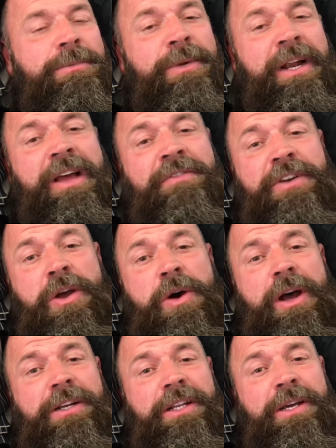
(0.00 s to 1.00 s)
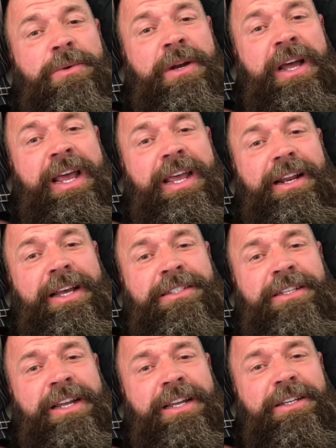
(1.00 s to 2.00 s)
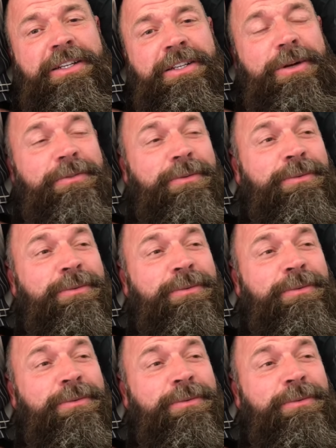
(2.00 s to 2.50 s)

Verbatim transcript: but I have no idea what I ate last night. But